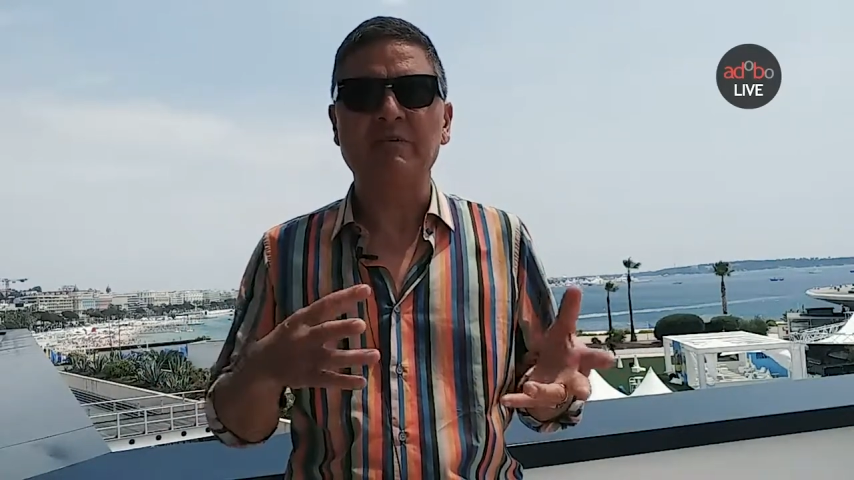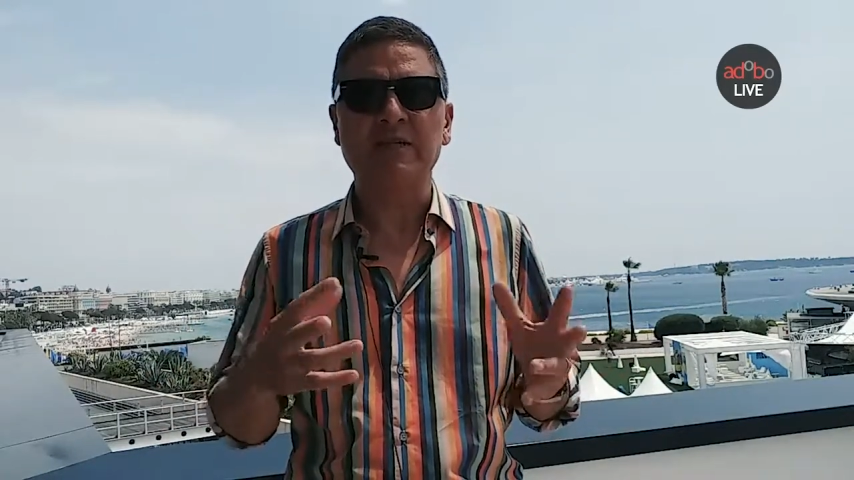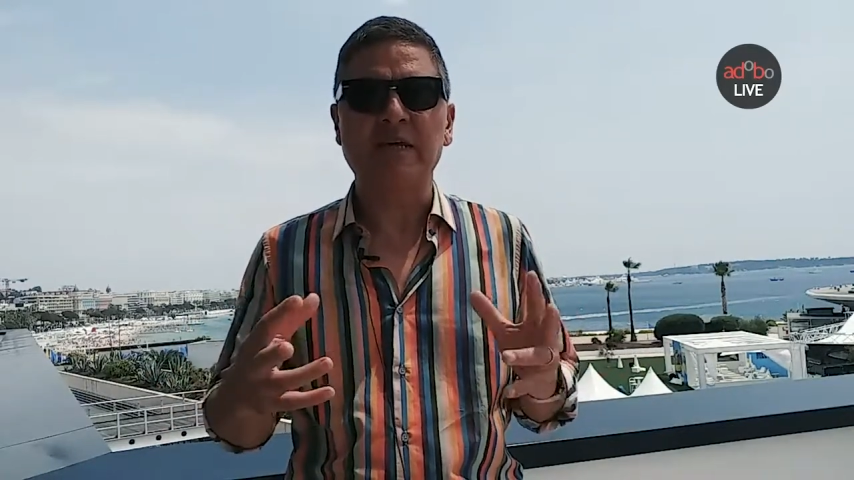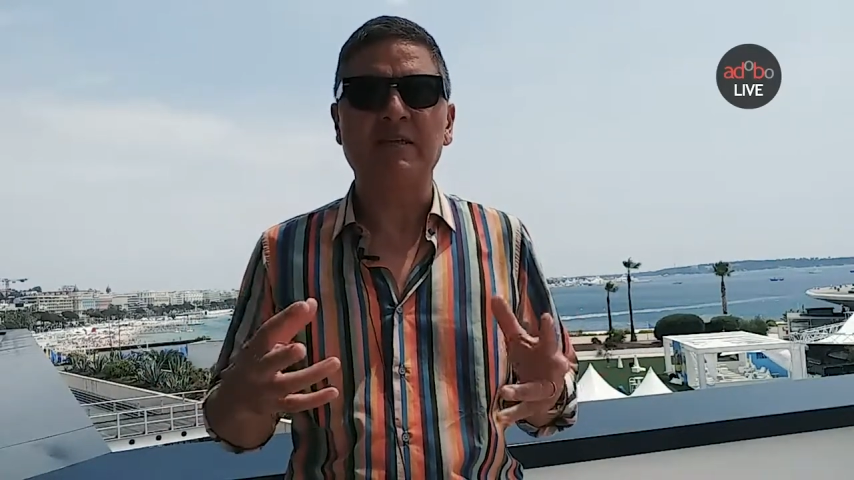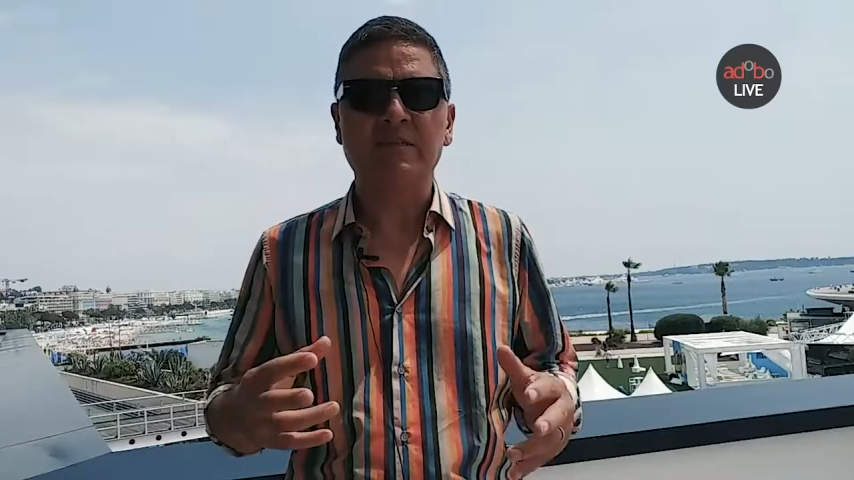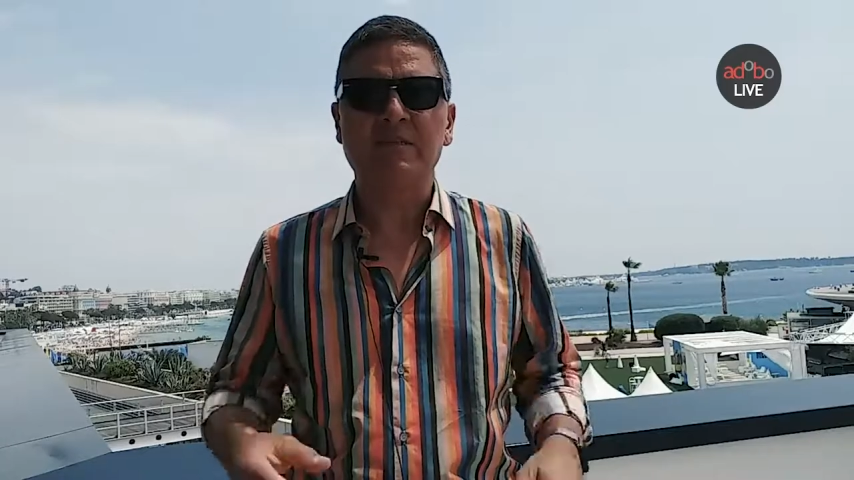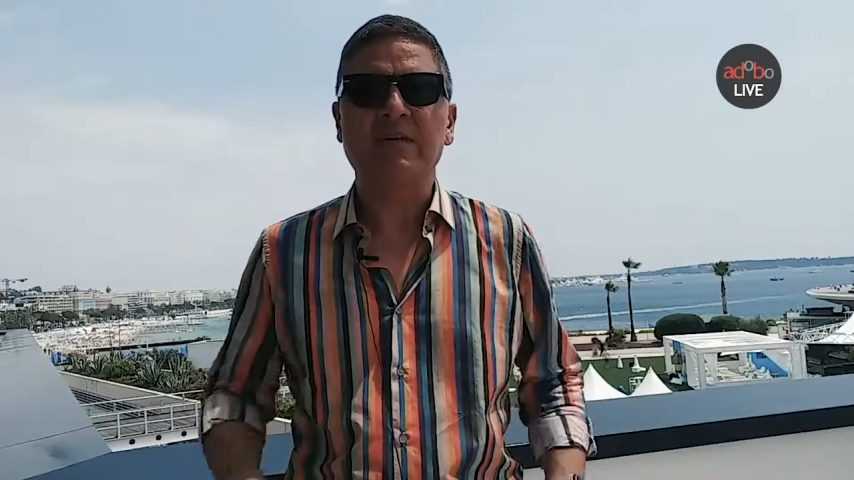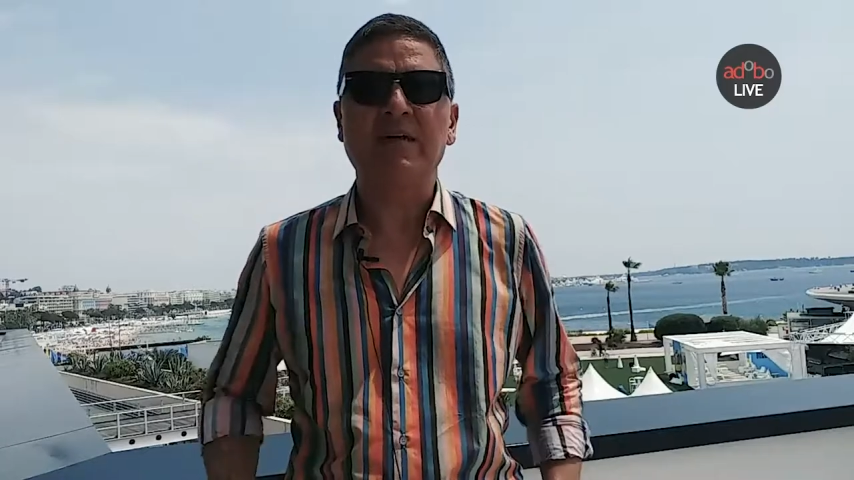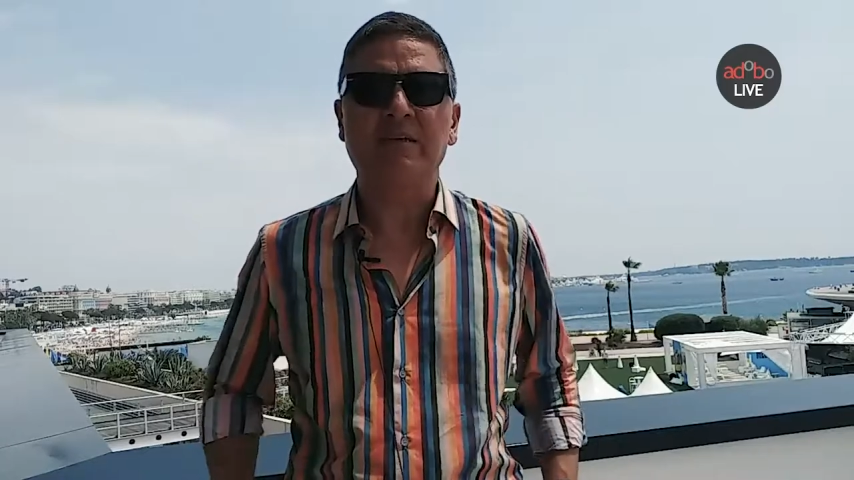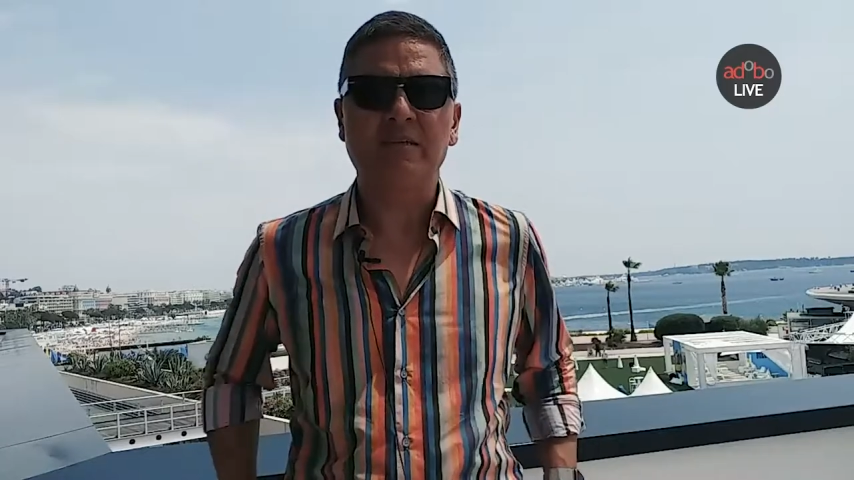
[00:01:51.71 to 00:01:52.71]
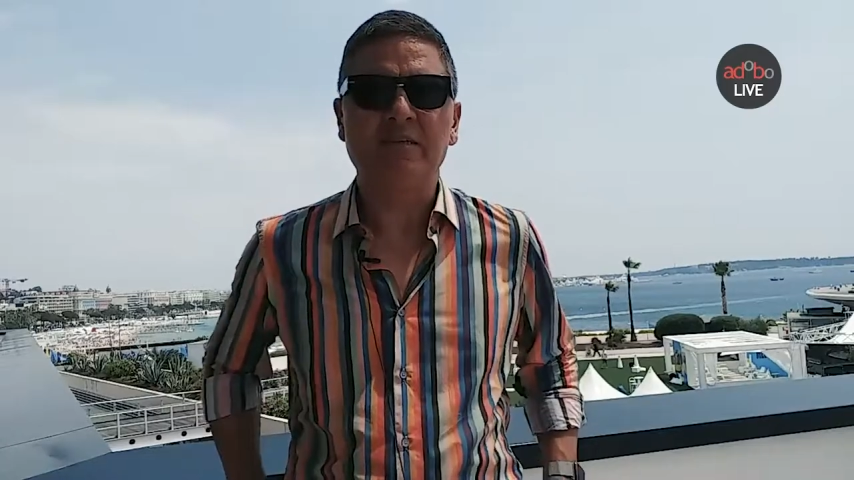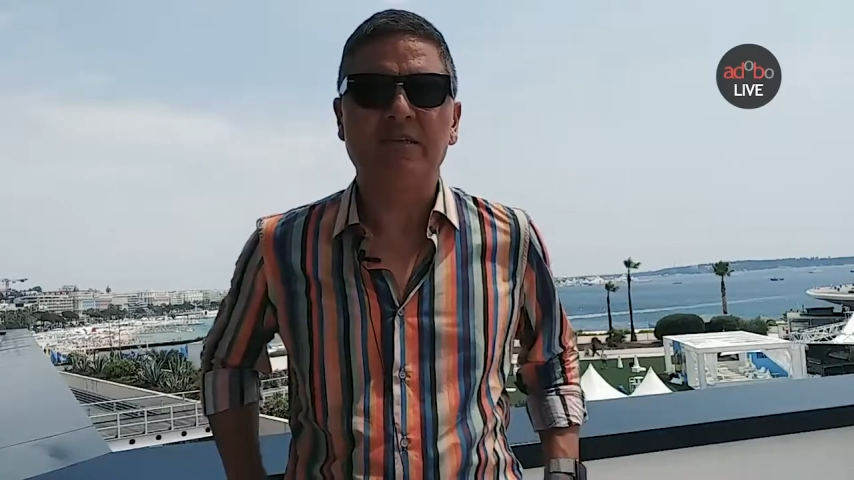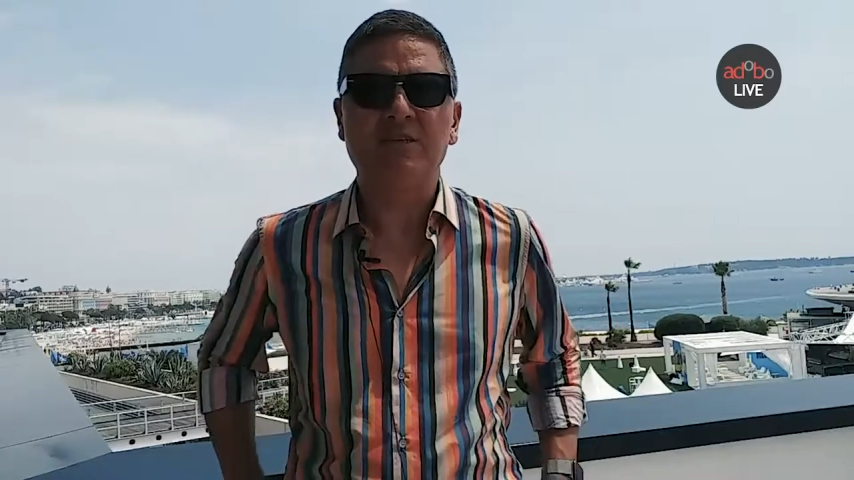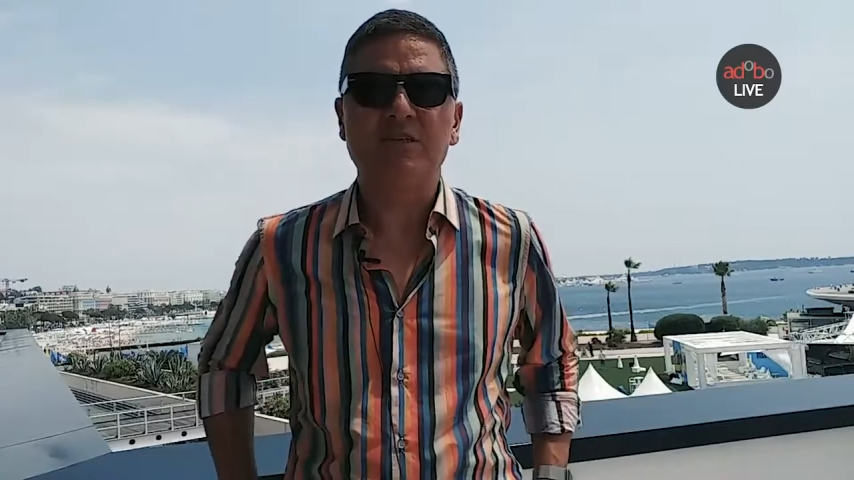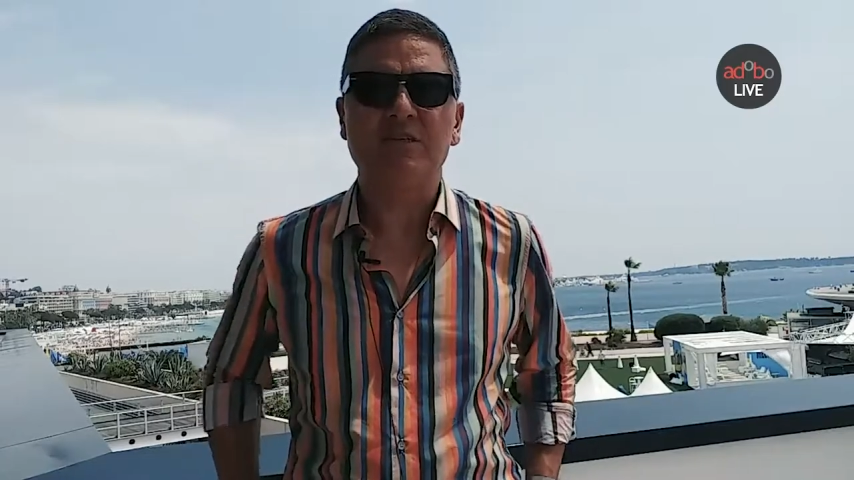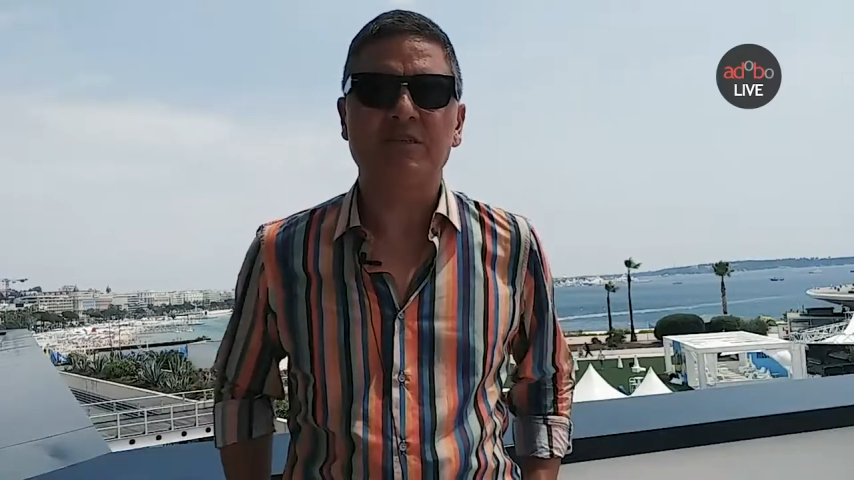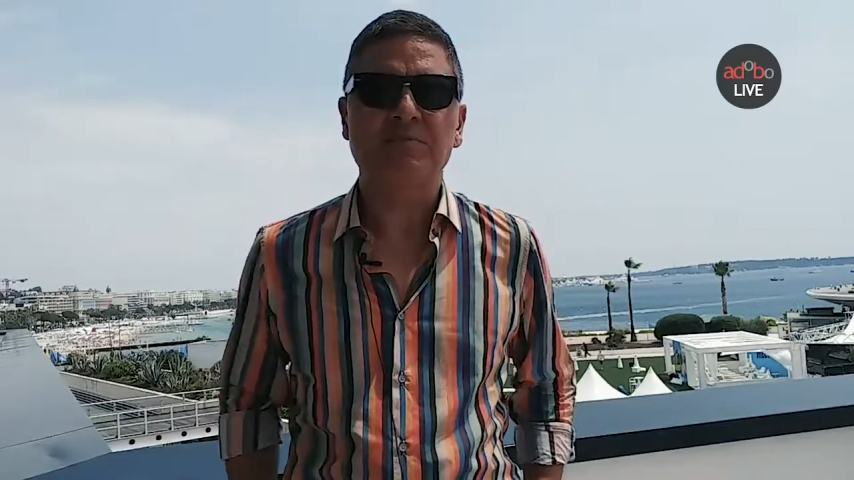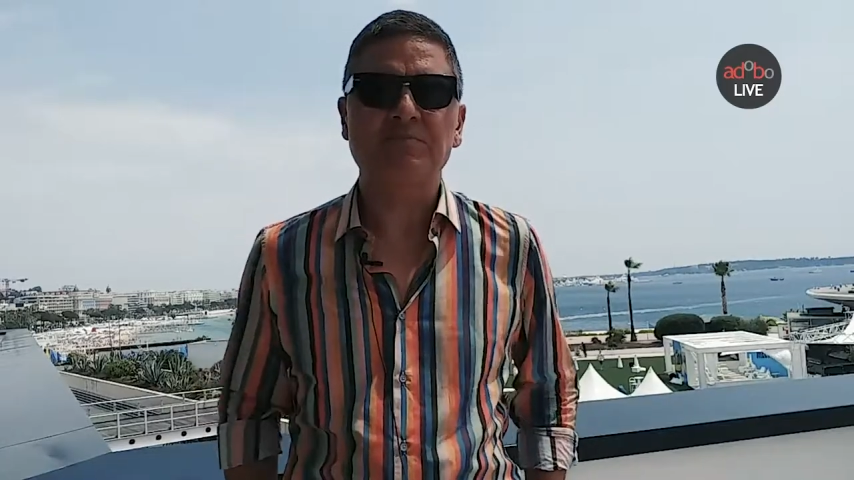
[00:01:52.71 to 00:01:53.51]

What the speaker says: together to tackle these issues.